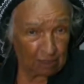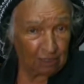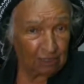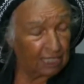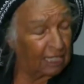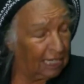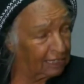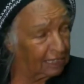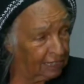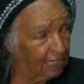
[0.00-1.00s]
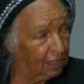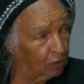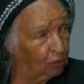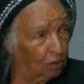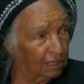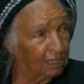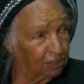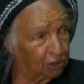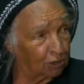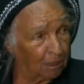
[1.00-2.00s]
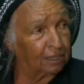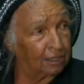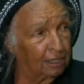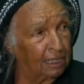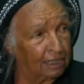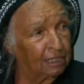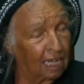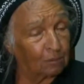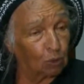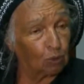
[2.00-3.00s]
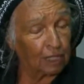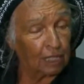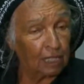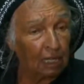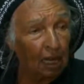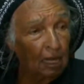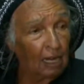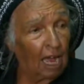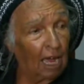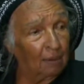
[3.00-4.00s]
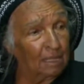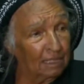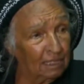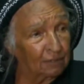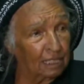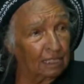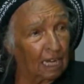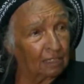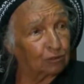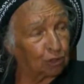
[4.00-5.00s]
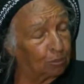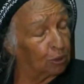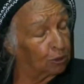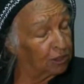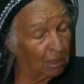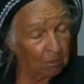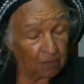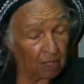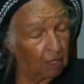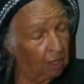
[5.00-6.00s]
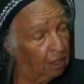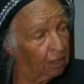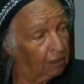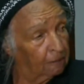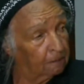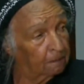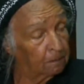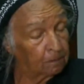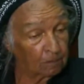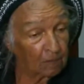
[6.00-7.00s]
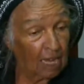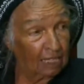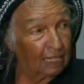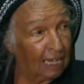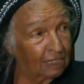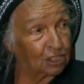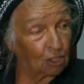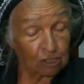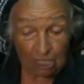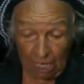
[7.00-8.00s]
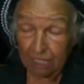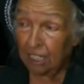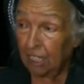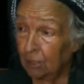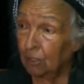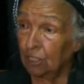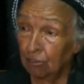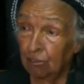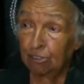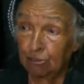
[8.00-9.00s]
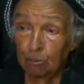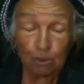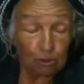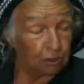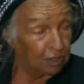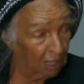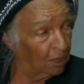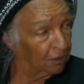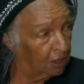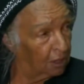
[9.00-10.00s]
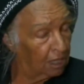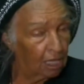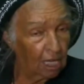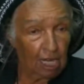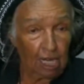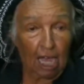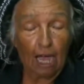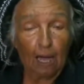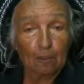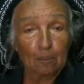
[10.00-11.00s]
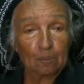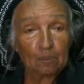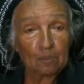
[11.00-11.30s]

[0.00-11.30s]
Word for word: Ziggy and Cedella, who were instrumental in that movie, um, in giving a tribute to their mother and as such, I think it was a great tribute to their mother. Um,